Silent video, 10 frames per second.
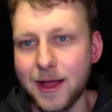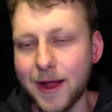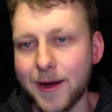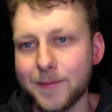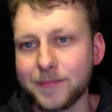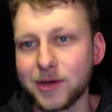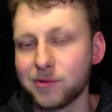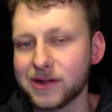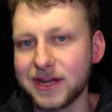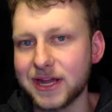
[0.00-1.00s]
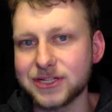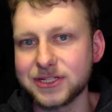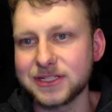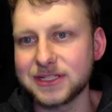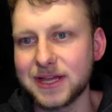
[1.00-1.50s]
um, you know, what connection
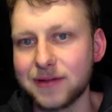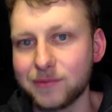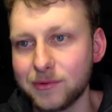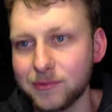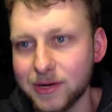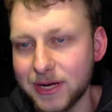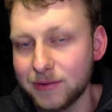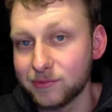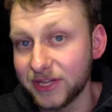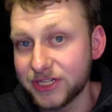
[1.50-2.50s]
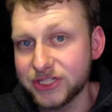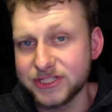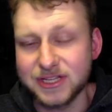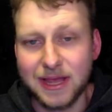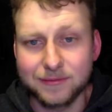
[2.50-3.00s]
does he have, what relation
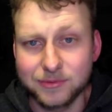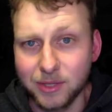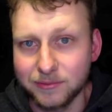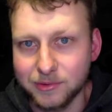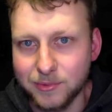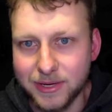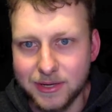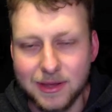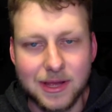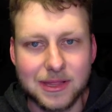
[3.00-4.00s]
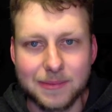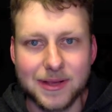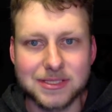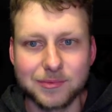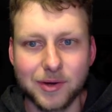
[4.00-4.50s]
does he have to Oliver Queen that
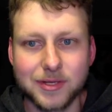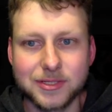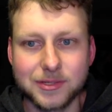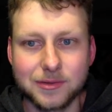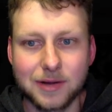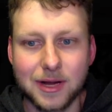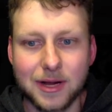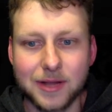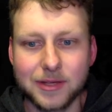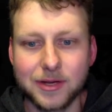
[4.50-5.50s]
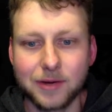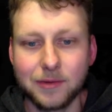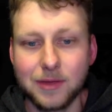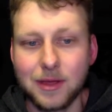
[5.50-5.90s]
makes him want to, uh, you know,